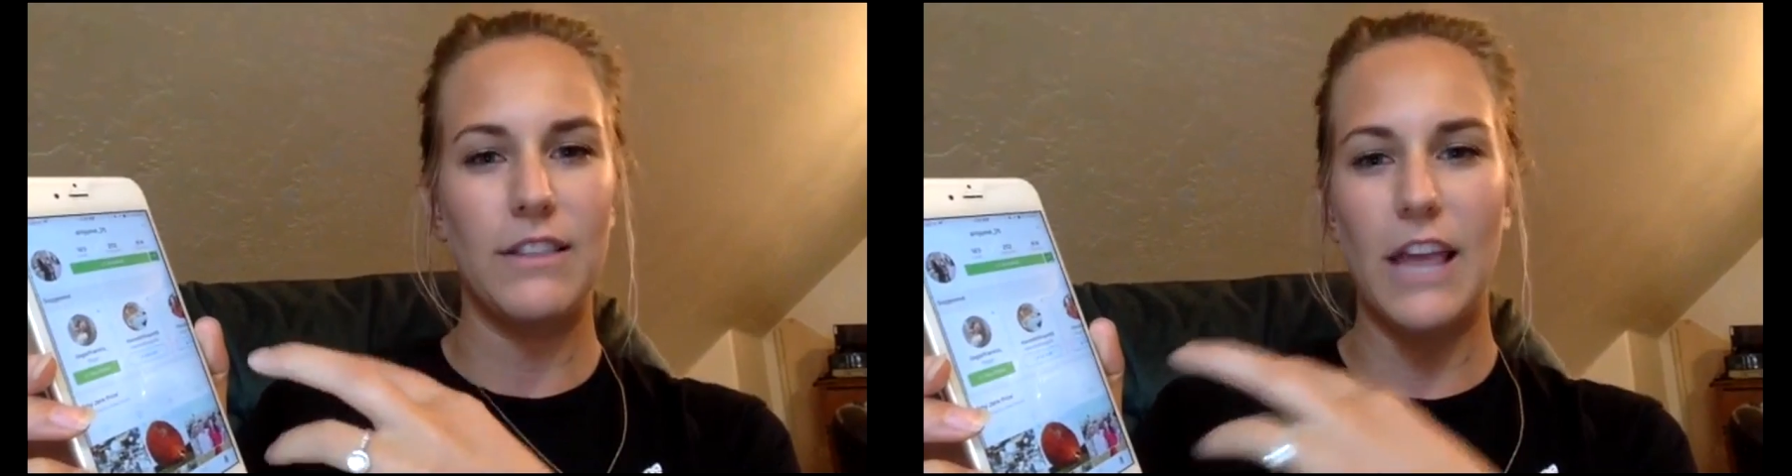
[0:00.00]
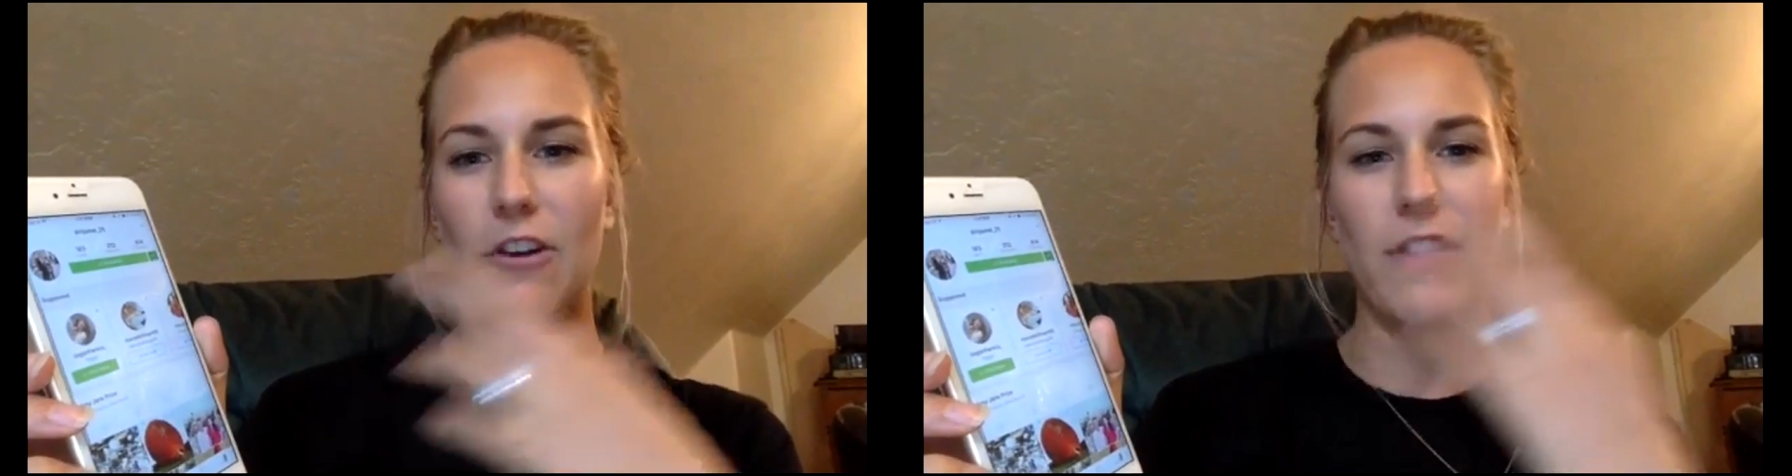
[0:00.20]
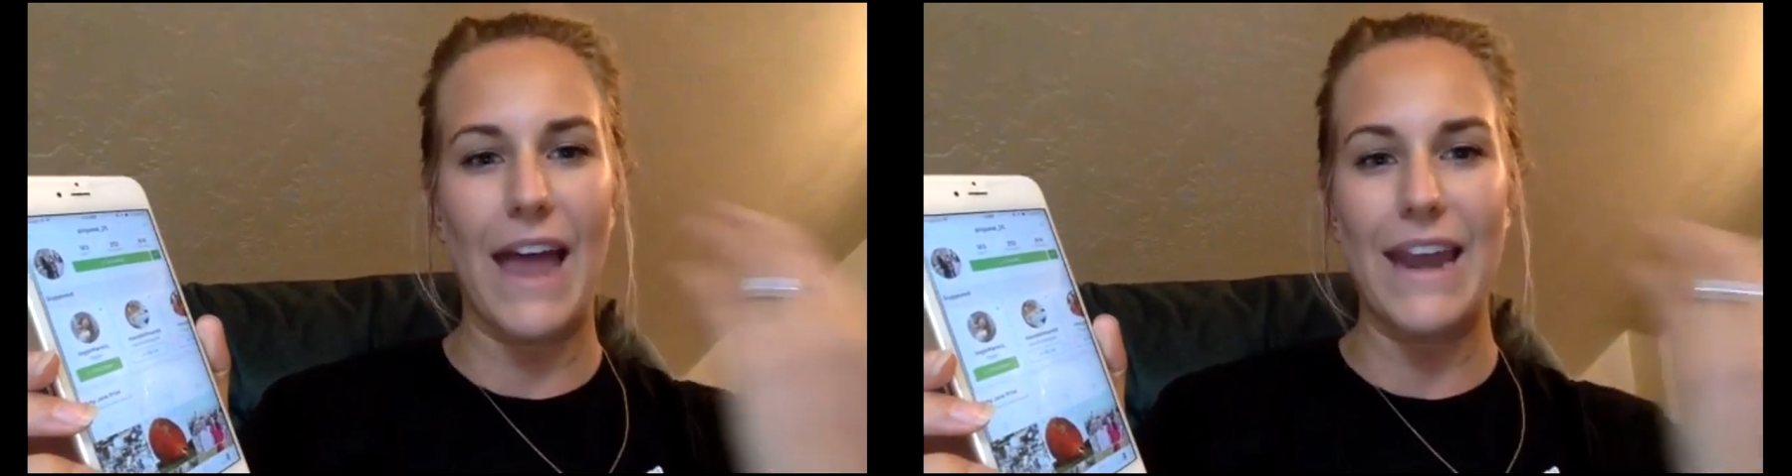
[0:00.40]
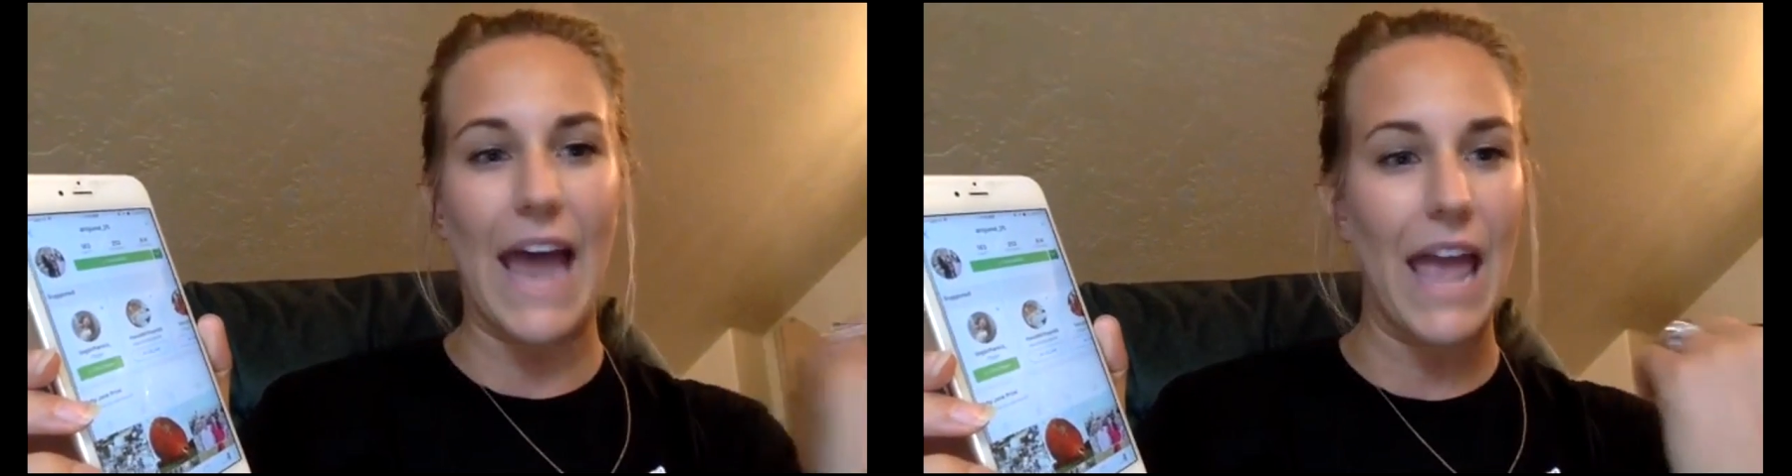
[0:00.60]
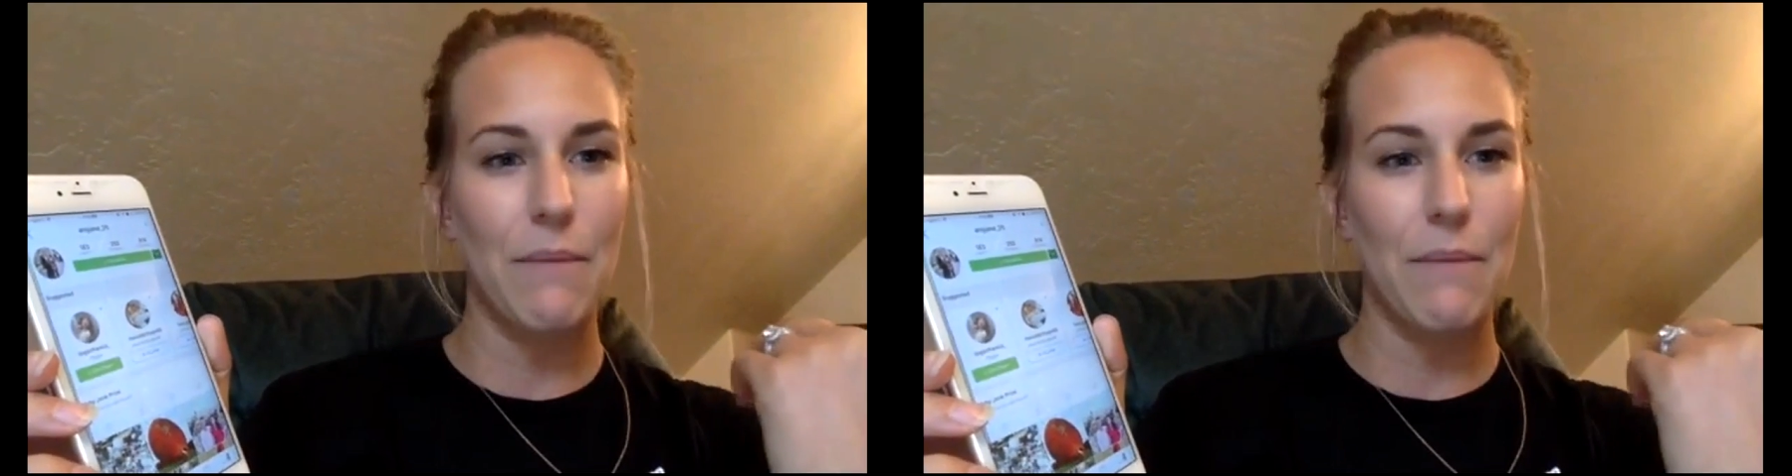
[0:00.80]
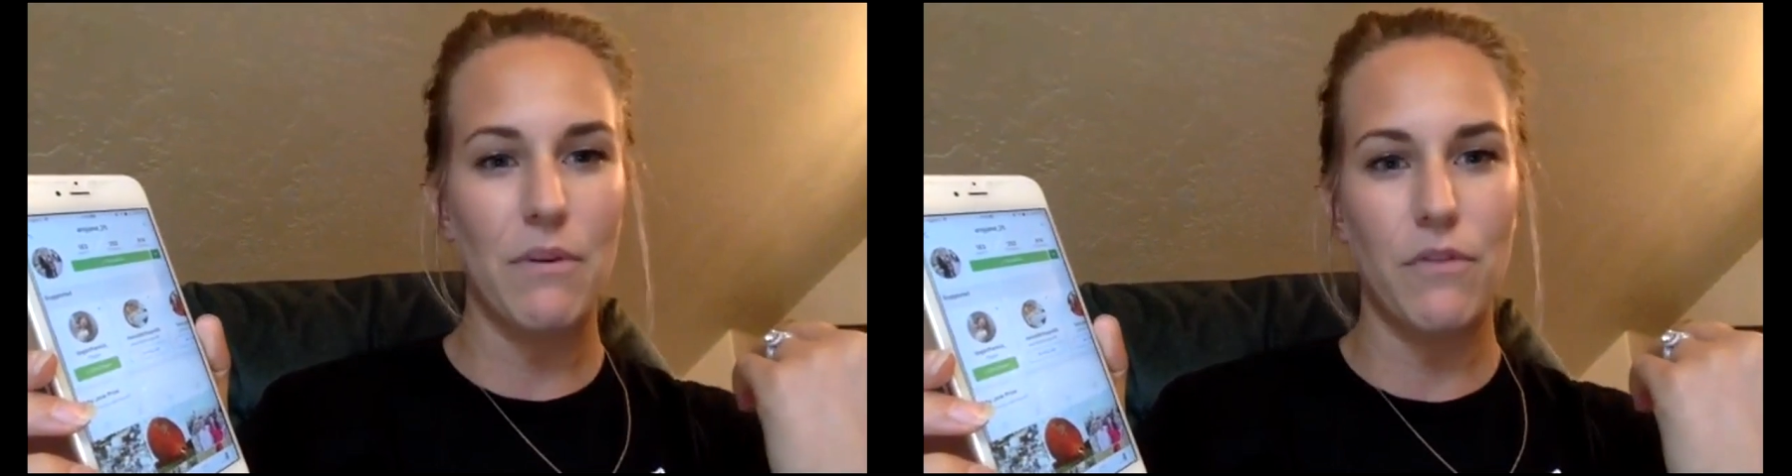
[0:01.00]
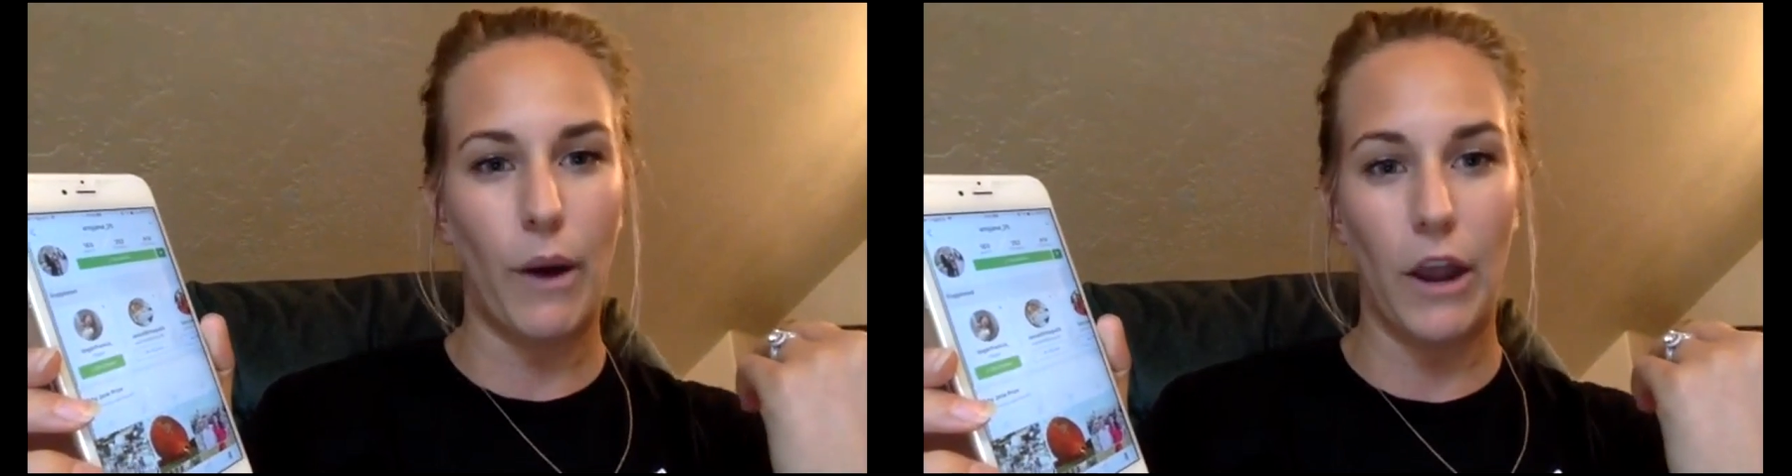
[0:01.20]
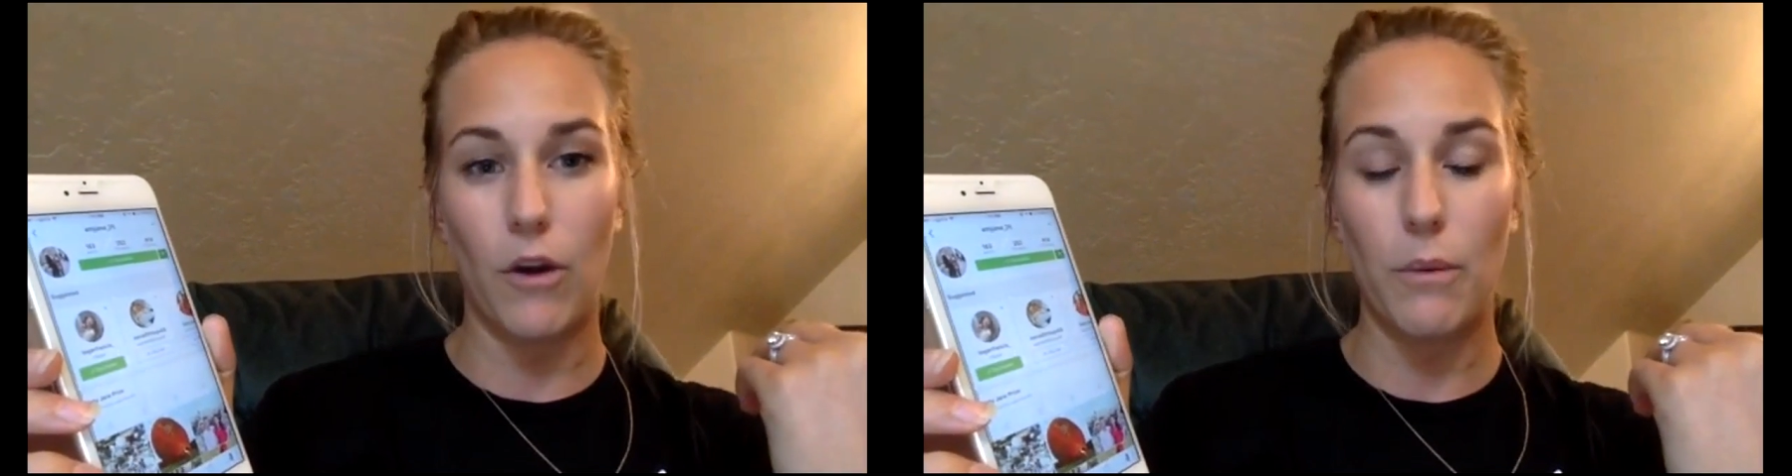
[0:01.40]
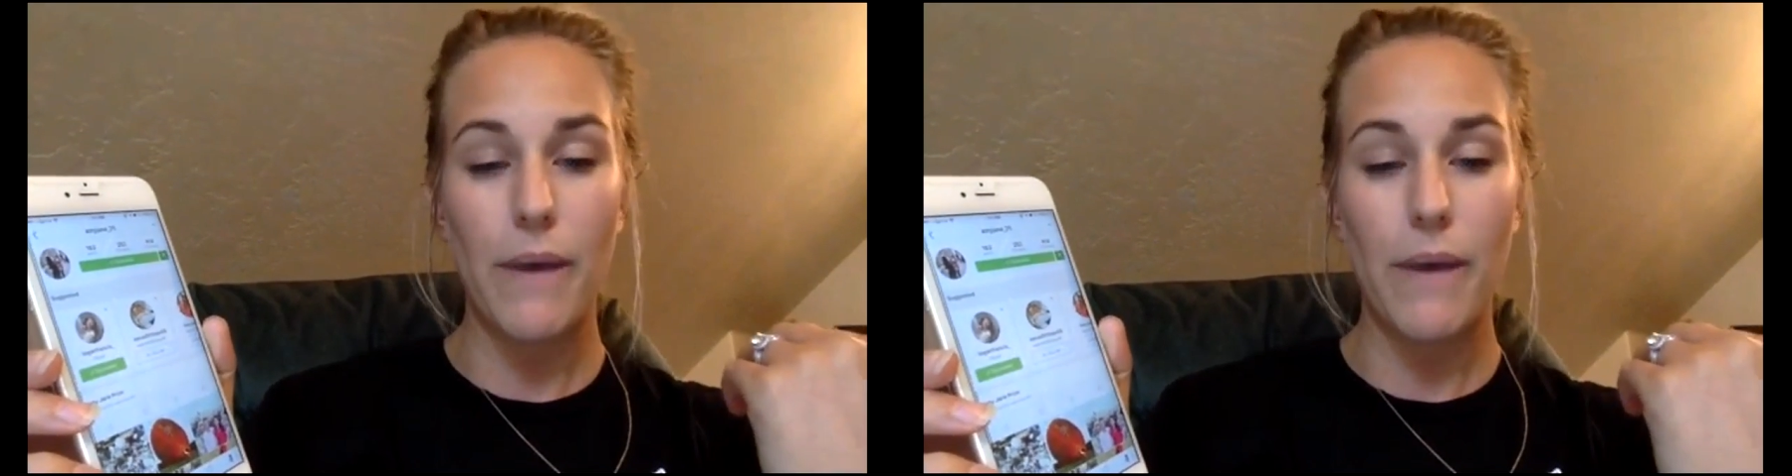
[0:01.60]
later that night before I go